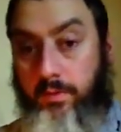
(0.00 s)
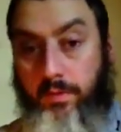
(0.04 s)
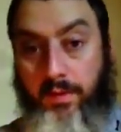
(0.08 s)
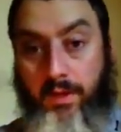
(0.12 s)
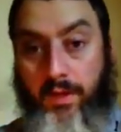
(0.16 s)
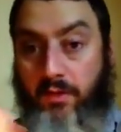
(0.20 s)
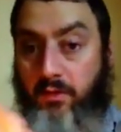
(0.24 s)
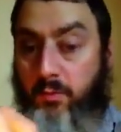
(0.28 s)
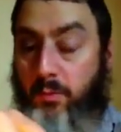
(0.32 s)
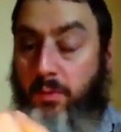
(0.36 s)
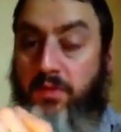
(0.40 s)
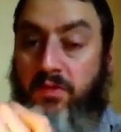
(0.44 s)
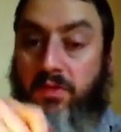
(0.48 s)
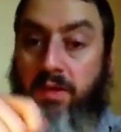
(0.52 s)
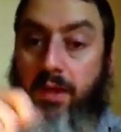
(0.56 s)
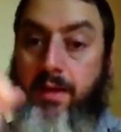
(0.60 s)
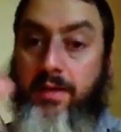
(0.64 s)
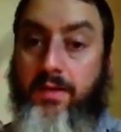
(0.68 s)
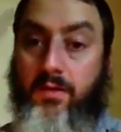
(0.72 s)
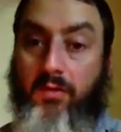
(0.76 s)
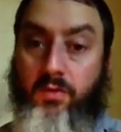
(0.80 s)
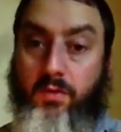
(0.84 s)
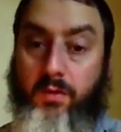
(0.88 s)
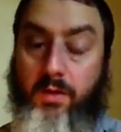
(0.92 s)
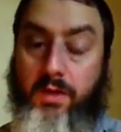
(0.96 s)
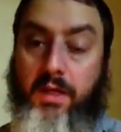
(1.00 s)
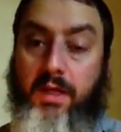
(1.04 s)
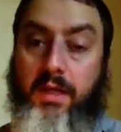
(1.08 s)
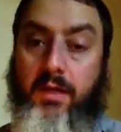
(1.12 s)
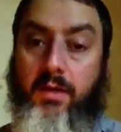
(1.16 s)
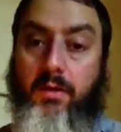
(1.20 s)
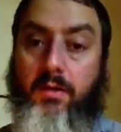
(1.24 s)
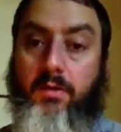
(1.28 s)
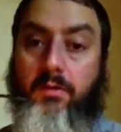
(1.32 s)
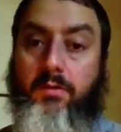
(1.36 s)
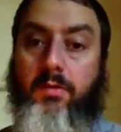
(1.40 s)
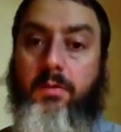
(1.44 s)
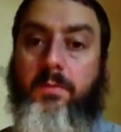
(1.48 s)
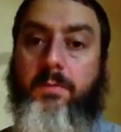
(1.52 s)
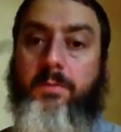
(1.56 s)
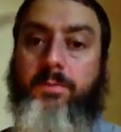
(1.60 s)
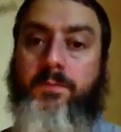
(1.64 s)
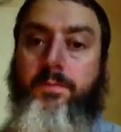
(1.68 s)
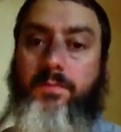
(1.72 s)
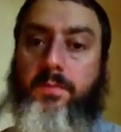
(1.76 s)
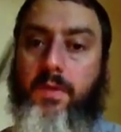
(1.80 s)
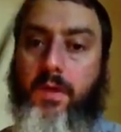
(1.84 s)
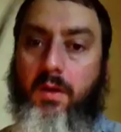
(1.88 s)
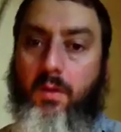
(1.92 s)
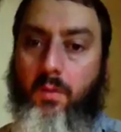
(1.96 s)
has been saying this for years.
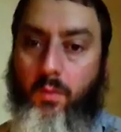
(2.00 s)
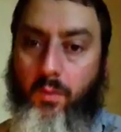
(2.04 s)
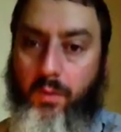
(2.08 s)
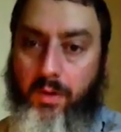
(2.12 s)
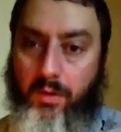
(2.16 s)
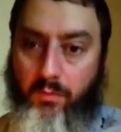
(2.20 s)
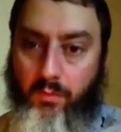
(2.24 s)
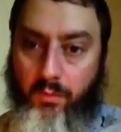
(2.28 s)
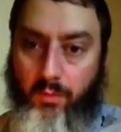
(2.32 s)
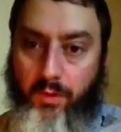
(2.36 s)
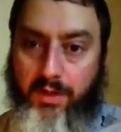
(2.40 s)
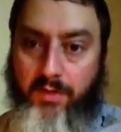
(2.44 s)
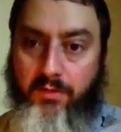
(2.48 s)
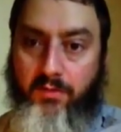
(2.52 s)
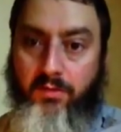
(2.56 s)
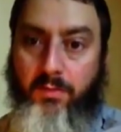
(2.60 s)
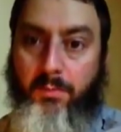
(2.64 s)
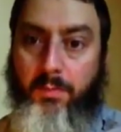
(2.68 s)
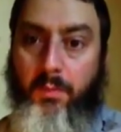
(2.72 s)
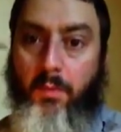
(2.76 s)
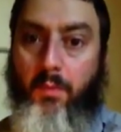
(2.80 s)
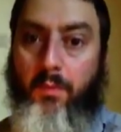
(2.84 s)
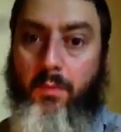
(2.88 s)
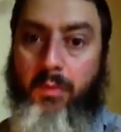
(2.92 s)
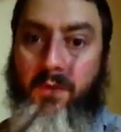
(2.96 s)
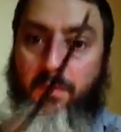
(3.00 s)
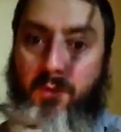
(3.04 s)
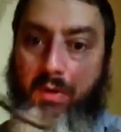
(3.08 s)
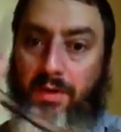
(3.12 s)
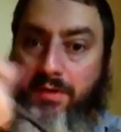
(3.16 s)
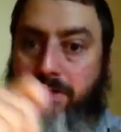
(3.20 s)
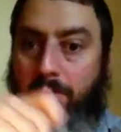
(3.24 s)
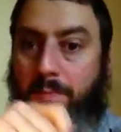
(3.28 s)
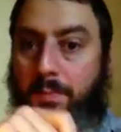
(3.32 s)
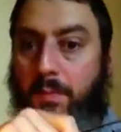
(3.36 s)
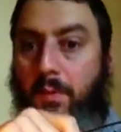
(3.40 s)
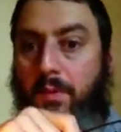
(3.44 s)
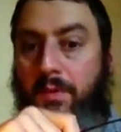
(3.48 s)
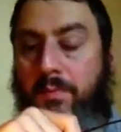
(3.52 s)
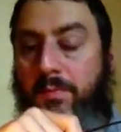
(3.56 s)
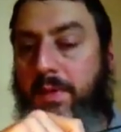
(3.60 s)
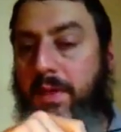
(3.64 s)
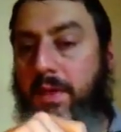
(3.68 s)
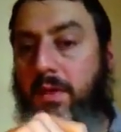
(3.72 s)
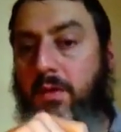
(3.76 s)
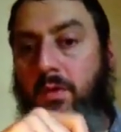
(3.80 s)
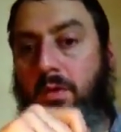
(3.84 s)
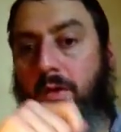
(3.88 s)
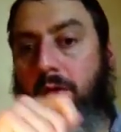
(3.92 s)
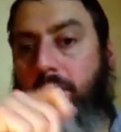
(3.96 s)
We reached a point of
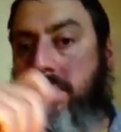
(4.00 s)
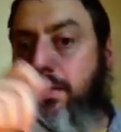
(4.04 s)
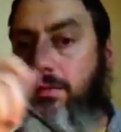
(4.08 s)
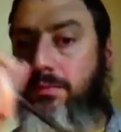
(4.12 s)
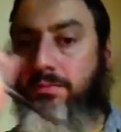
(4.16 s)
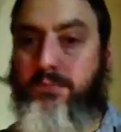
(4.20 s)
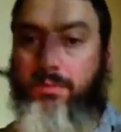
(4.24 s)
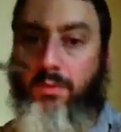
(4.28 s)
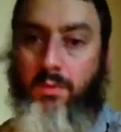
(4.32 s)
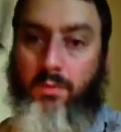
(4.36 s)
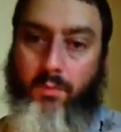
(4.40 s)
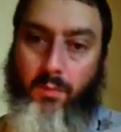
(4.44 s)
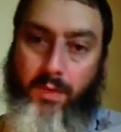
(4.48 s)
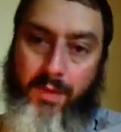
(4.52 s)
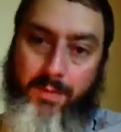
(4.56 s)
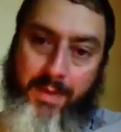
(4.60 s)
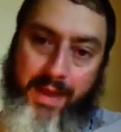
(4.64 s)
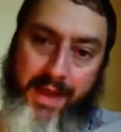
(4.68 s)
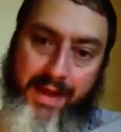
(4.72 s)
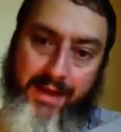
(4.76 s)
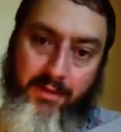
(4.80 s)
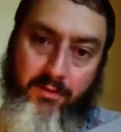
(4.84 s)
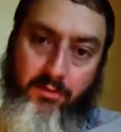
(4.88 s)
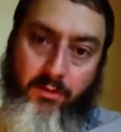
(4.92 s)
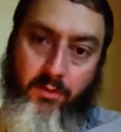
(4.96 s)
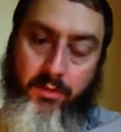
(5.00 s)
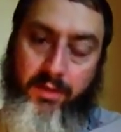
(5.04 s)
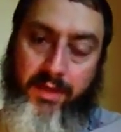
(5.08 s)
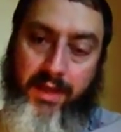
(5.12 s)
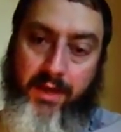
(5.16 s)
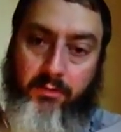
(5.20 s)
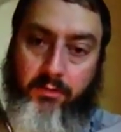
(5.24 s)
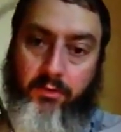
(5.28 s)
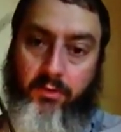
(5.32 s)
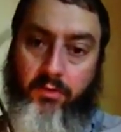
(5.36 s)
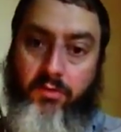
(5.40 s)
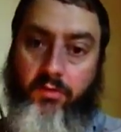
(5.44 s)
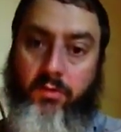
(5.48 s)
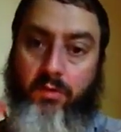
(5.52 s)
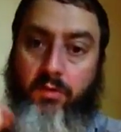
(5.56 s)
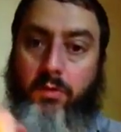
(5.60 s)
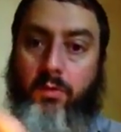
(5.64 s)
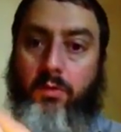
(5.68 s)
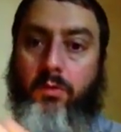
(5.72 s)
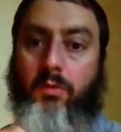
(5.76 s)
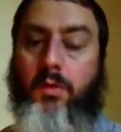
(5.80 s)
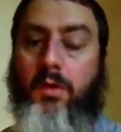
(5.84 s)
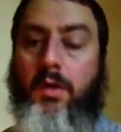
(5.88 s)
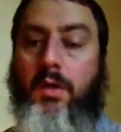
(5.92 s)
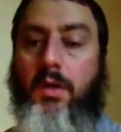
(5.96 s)
peak oil way back in
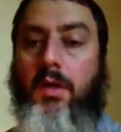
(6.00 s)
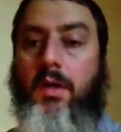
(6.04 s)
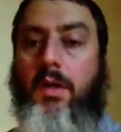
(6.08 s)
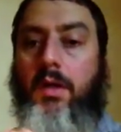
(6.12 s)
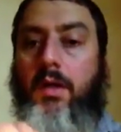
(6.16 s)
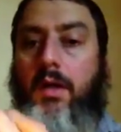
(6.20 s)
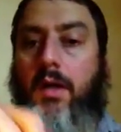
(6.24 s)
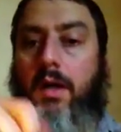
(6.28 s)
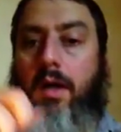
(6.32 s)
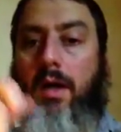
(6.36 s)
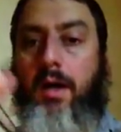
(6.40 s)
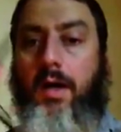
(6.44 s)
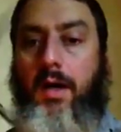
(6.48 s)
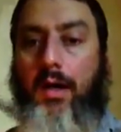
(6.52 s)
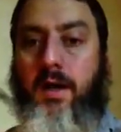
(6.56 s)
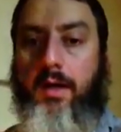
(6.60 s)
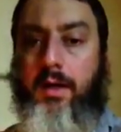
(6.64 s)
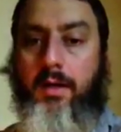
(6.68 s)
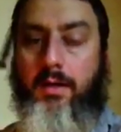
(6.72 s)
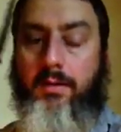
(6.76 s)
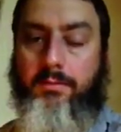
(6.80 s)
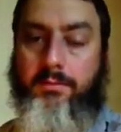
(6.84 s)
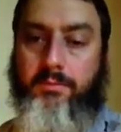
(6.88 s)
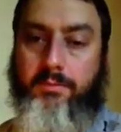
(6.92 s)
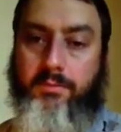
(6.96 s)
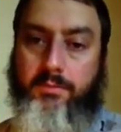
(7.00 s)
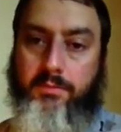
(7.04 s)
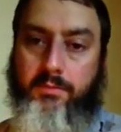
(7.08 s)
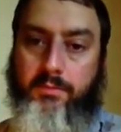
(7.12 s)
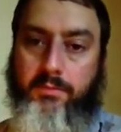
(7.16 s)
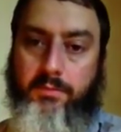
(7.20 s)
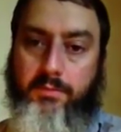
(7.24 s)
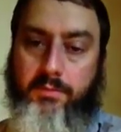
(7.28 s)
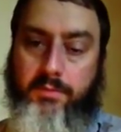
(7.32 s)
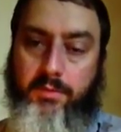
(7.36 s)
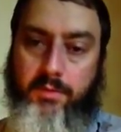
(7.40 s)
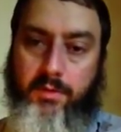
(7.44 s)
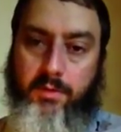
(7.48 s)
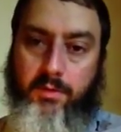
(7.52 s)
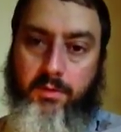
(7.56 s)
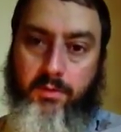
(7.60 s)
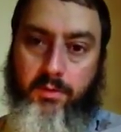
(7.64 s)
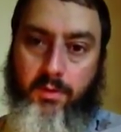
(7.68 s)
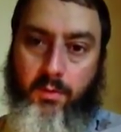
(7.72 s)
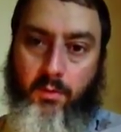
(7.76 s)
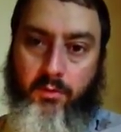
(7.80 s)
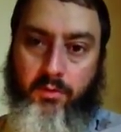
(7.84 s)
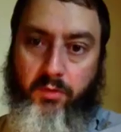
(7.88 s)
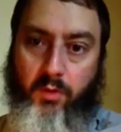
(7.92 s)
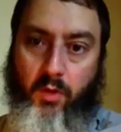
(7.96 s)
2002.
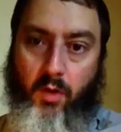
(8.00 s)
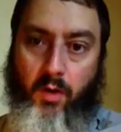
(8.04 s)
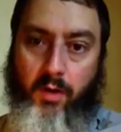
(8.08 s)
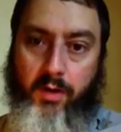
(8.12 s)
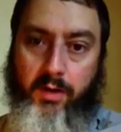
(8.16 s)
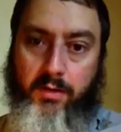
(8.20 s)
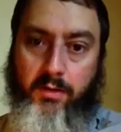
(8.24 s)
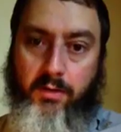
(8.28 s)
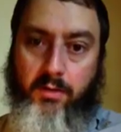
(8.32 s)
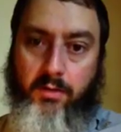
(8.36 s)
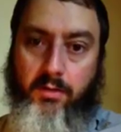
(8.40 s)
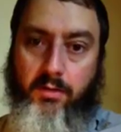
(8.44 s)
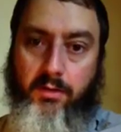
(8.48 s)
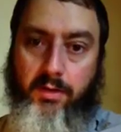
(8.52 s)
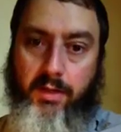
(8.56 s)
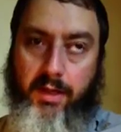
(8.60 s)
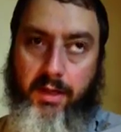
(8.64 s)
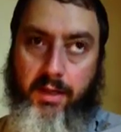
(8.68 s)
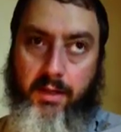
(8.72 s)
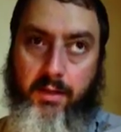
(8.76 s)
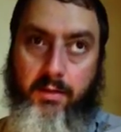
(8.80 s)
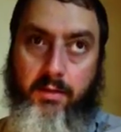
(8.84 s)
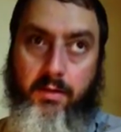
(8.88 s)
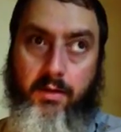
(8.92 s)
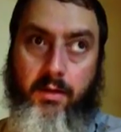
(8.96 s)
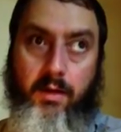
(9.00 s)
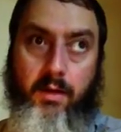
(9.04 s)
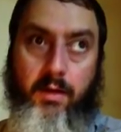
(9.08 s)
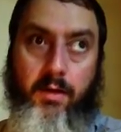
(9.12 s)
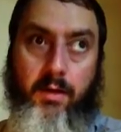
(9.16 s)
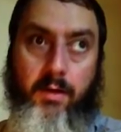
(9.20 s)
There was an article in